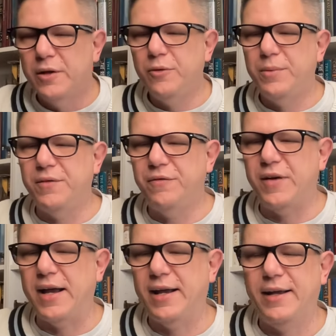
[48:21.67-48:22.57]
You'll be
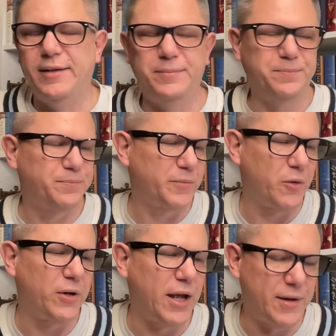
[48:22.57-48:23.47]
fine.
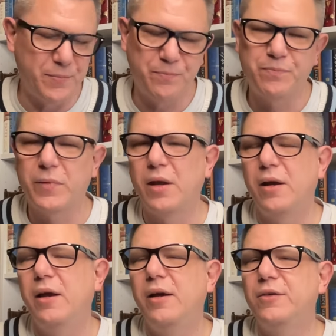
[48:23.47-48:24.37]
Okay?
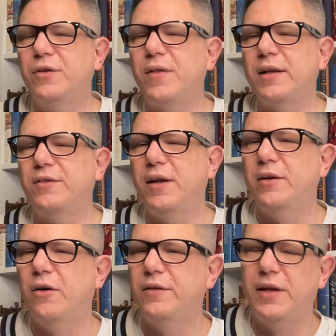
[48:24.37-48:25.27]
So that's
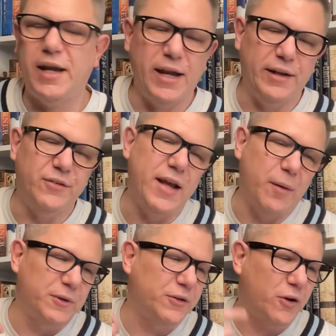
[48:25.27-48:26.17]
it on the inks.
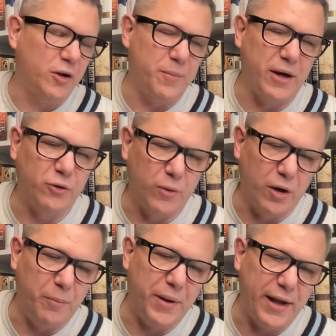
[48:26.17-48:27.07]
Now I'm going to talk about
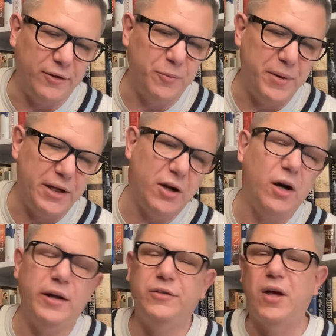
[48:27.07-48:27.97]
Grail pens,
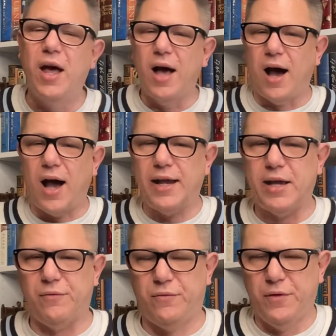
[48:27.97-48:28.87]
because I
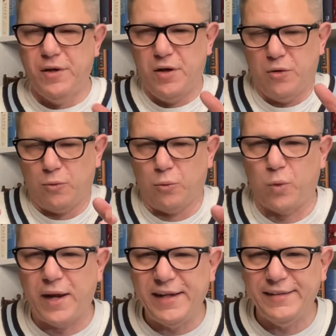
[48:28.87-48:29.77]
have
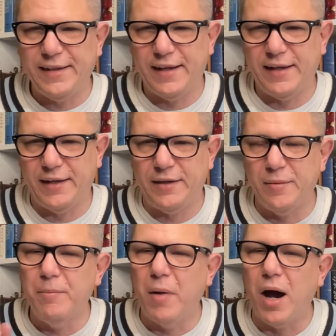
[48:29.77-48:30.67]
reined
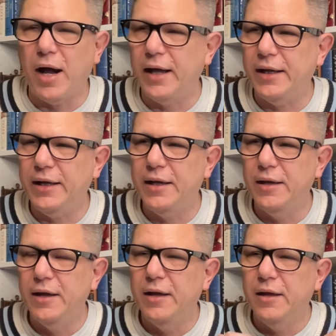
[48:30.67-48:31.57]
in my
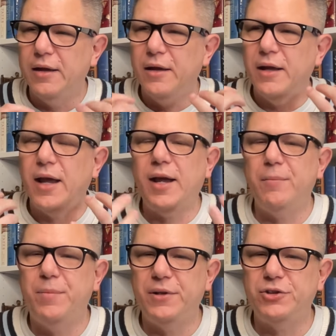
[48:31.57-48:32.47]

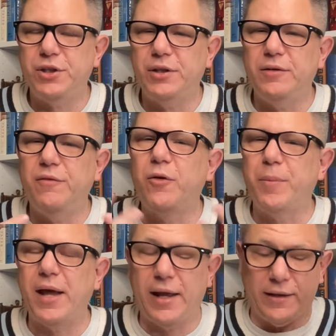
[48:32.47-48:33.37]
ambition for
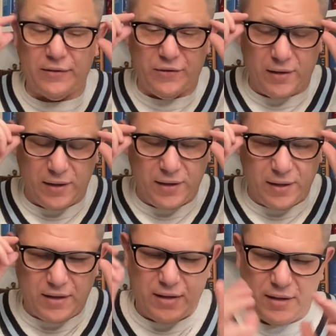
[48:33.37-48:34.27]
pens.
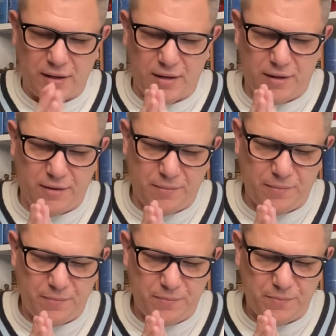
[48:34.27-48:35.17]

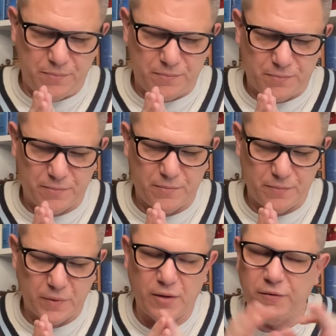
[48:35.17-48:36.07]

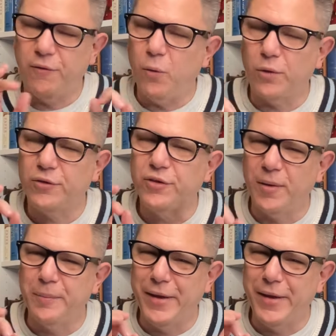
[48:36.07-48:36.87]
For some